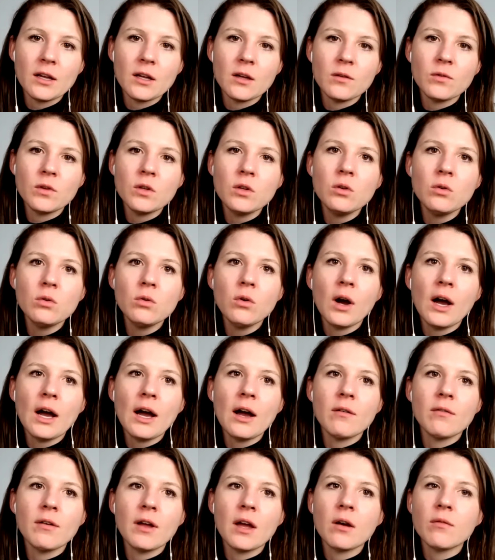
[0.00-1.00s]
If you
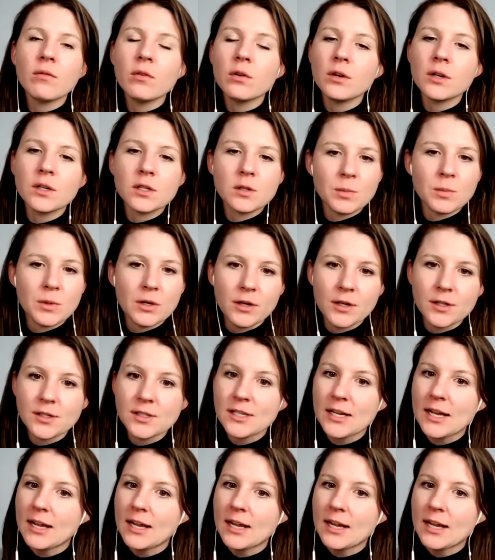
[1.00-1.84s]
have ever experienced